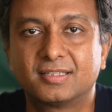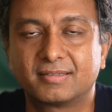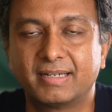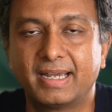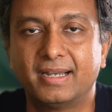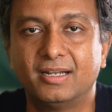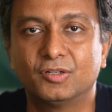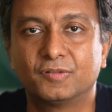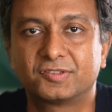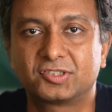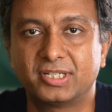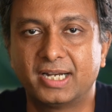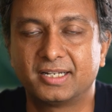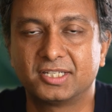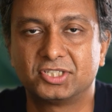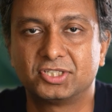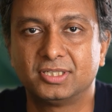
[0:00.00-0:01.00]
thread of
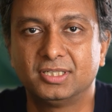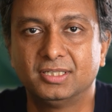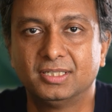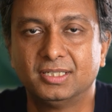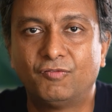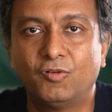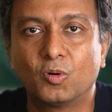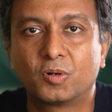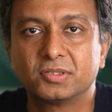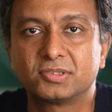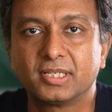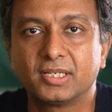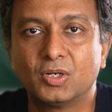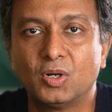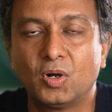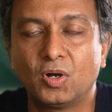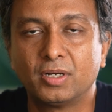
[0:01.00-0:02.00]
strategy
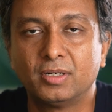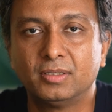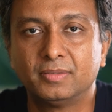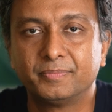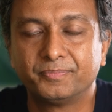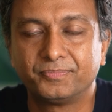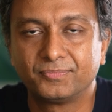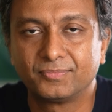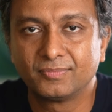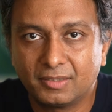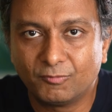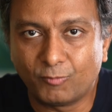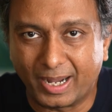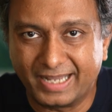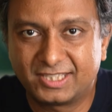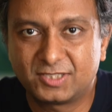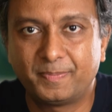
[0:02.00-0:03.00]
focusing on
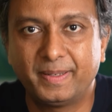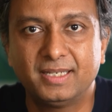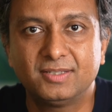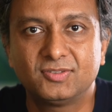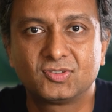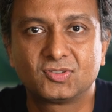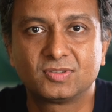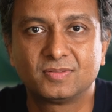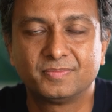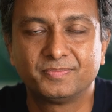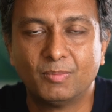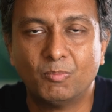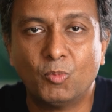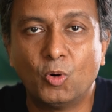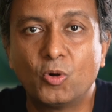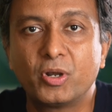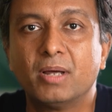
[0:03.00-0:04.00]
white space,
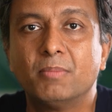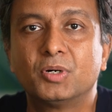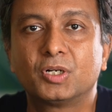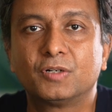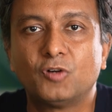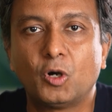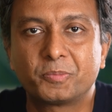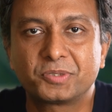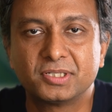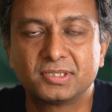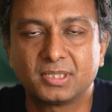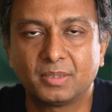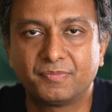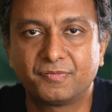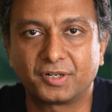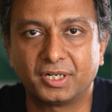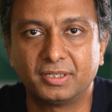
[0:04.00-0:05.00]
more number of options
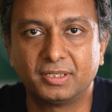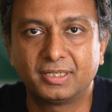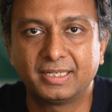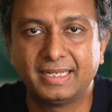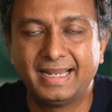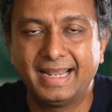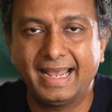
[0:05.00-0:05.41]
up front,